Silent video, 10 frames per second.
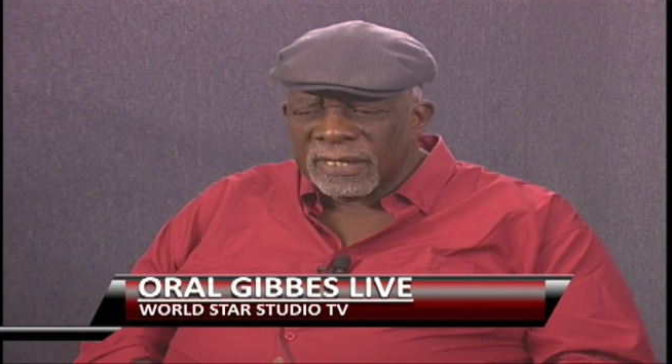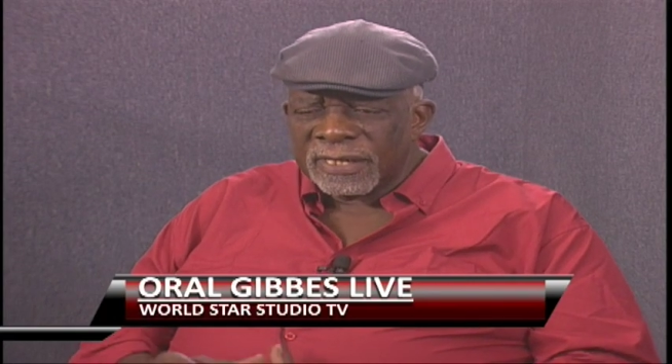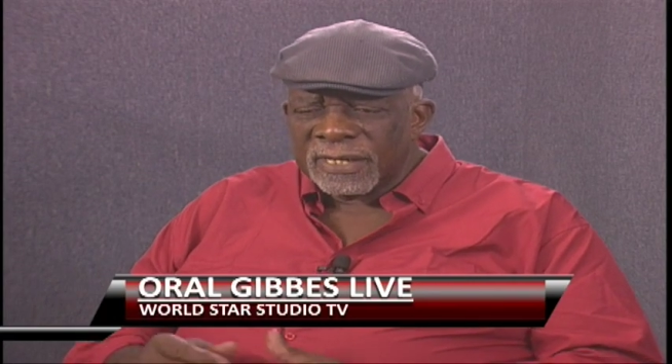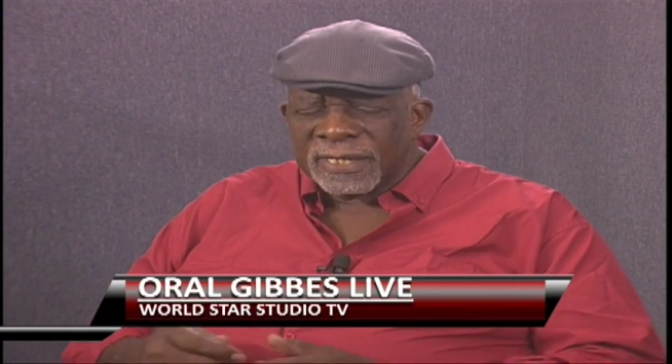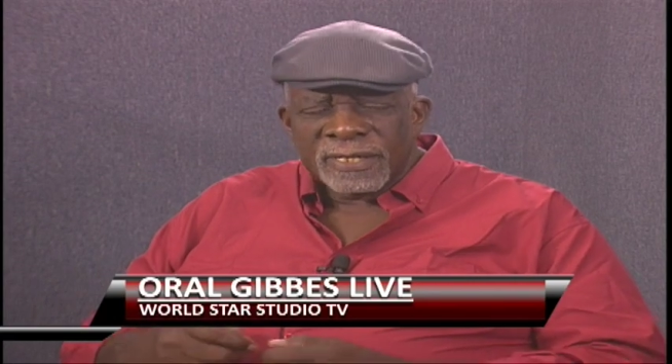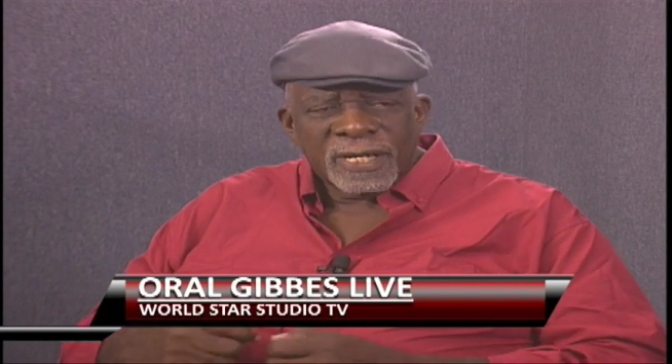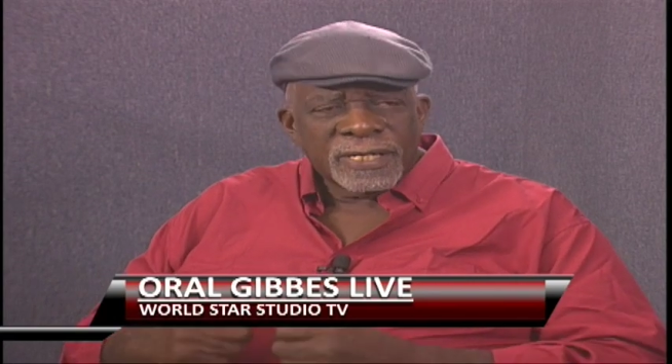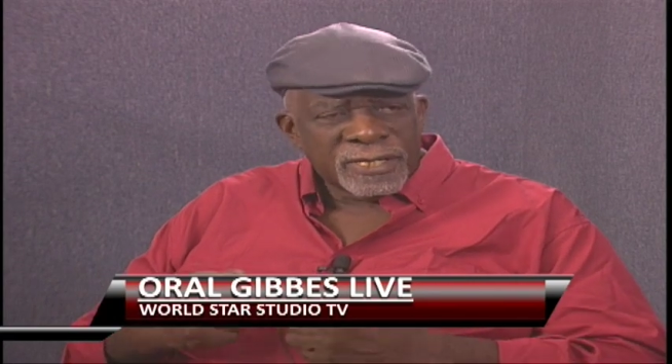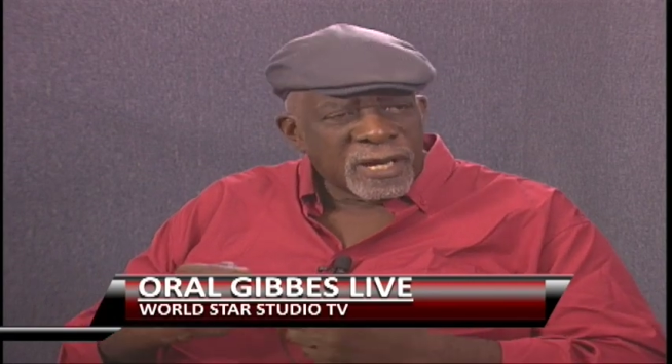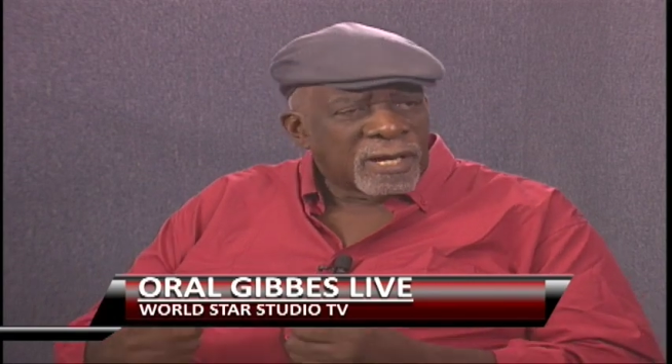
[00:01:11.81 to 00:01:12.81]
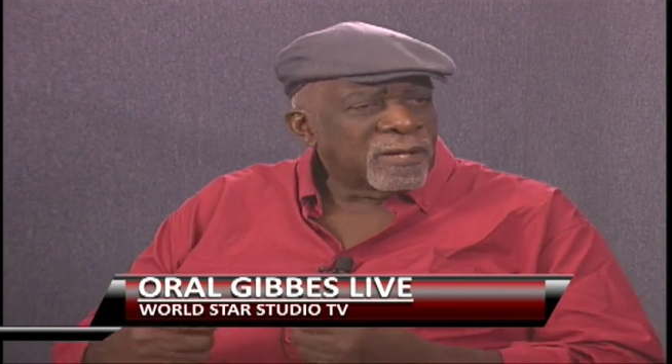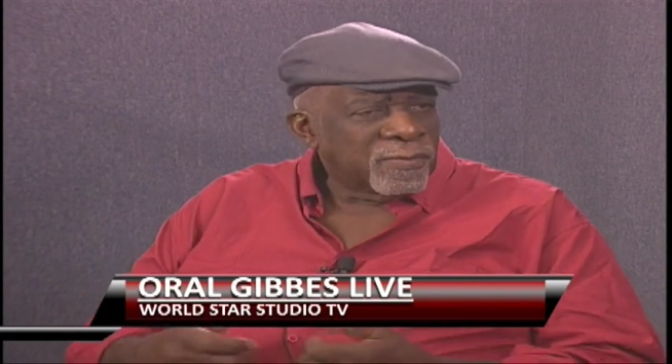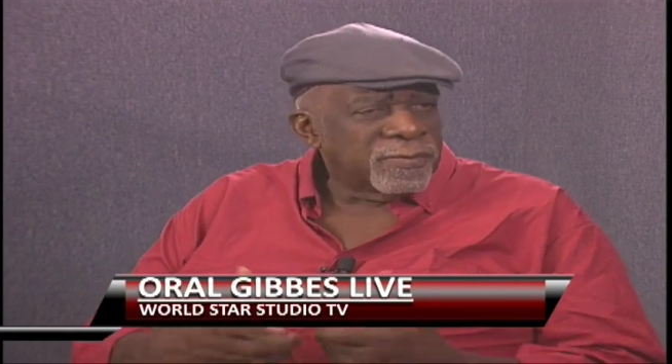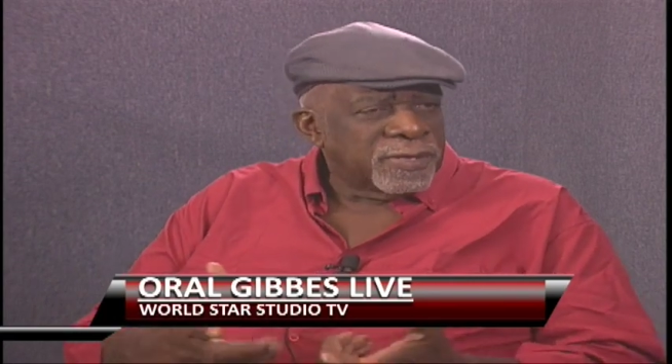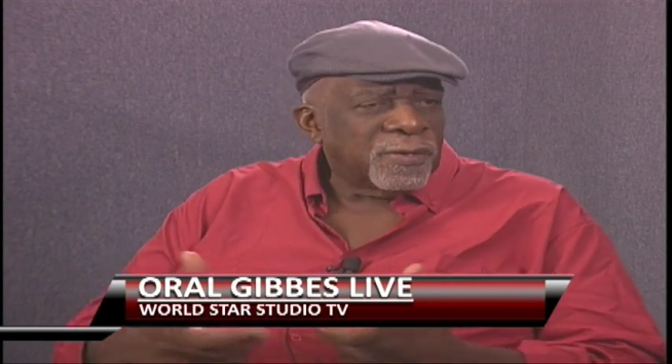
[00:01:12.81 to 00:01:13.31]
on, on, on the dollar,
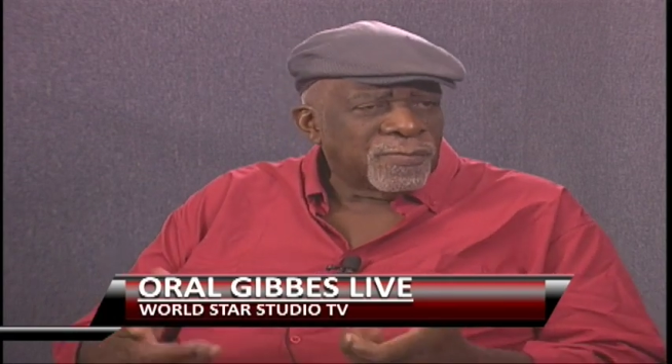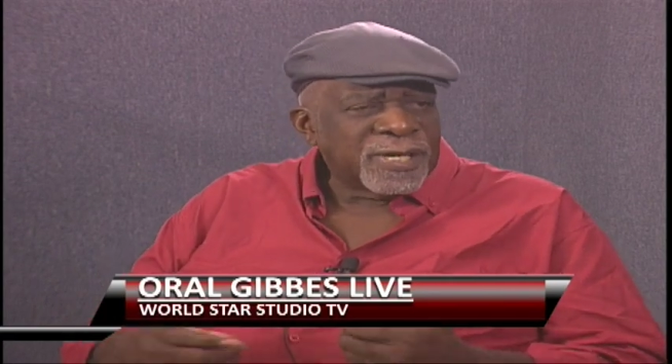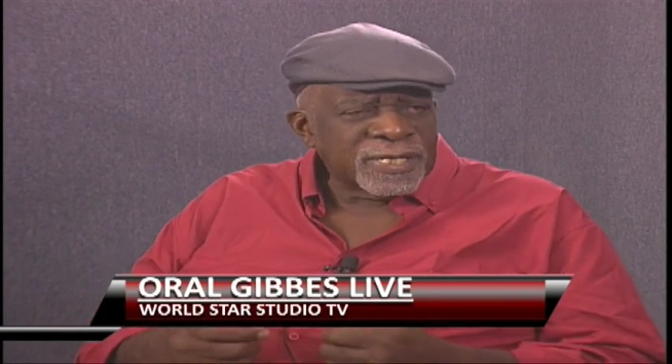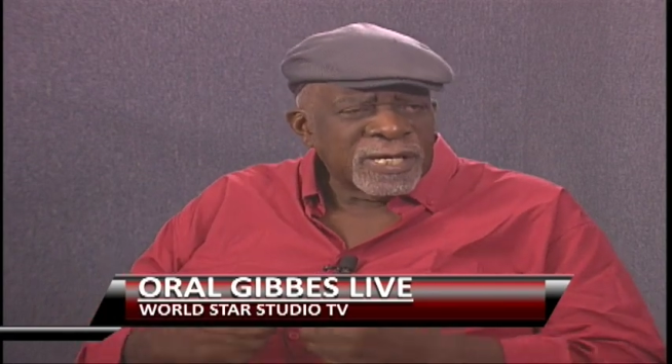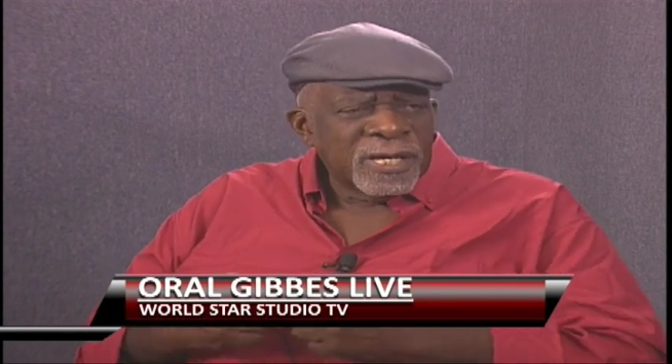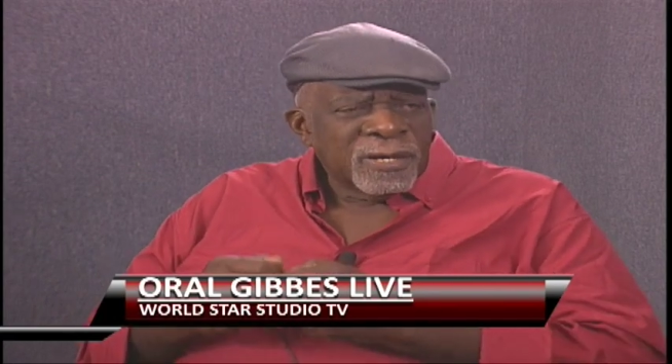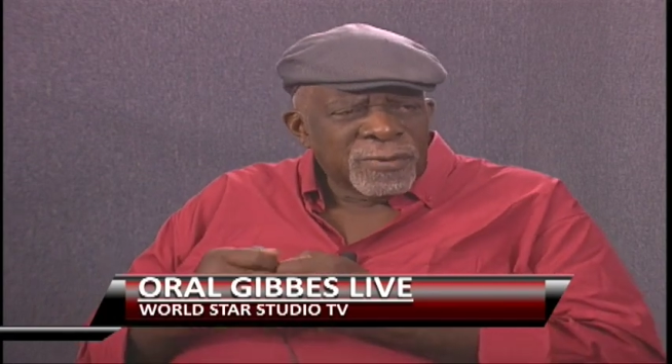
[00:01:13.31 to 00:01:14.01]
you know, because yeah.